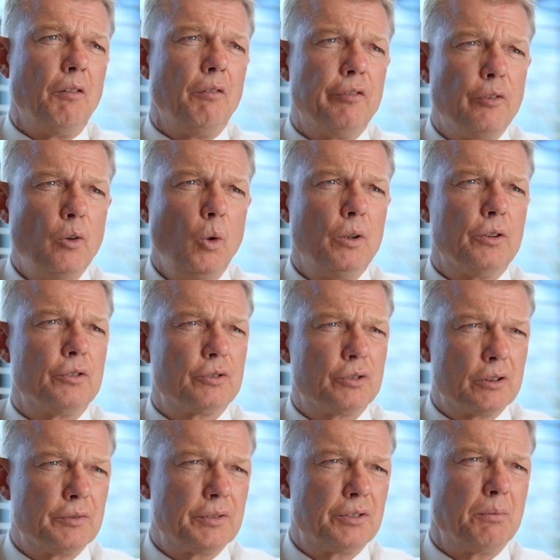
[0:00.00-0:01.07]
full
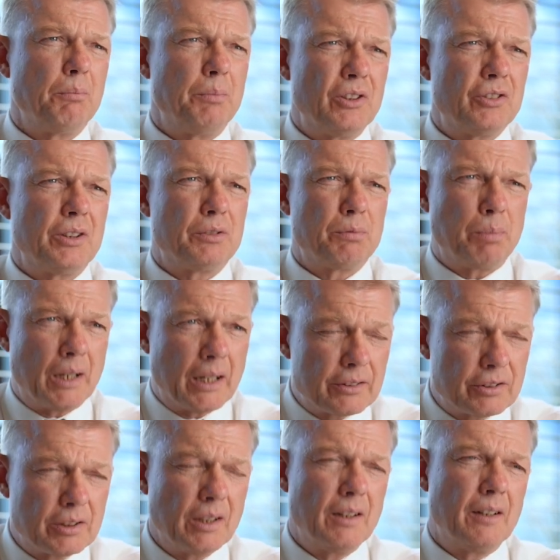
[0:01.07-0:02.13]
service business
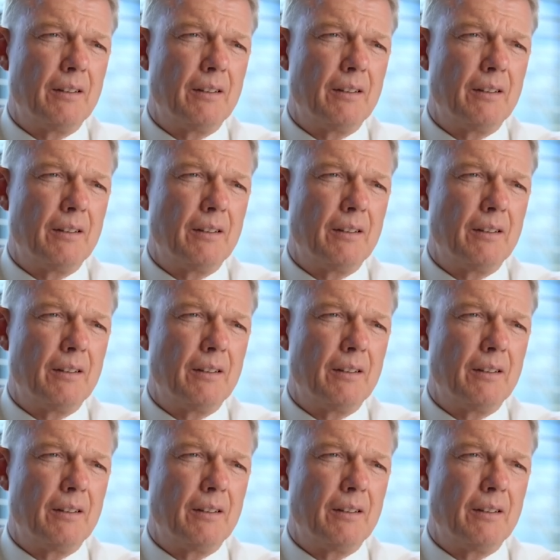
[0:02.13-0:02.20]
parks,